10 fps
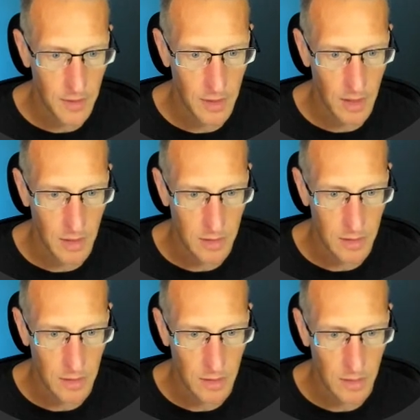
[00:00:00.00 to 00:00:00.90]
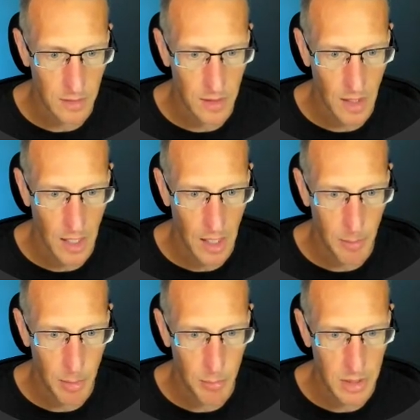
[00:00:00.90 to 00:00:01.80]
the little
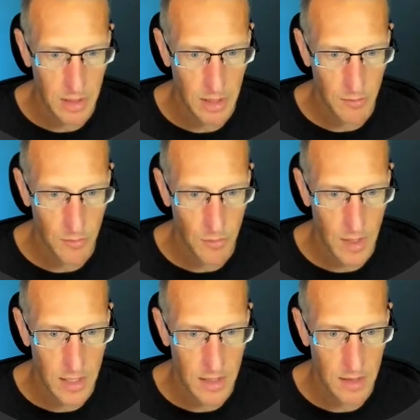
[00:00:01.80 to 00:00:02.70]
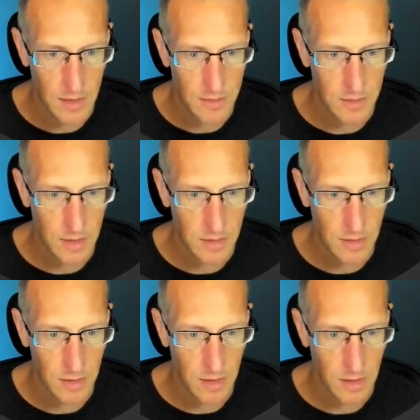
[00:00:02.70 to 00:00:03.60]
knob be kind of right in the
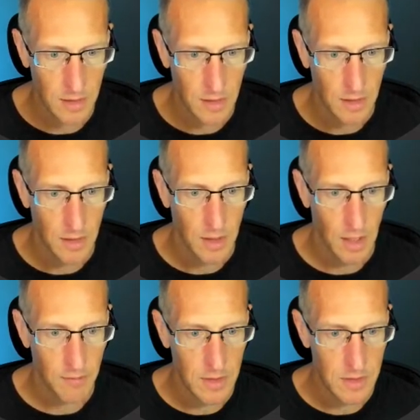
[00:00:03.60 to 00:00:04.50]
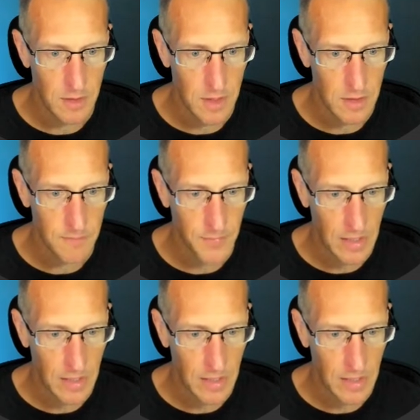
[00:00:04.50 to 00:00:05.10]
center of each of these.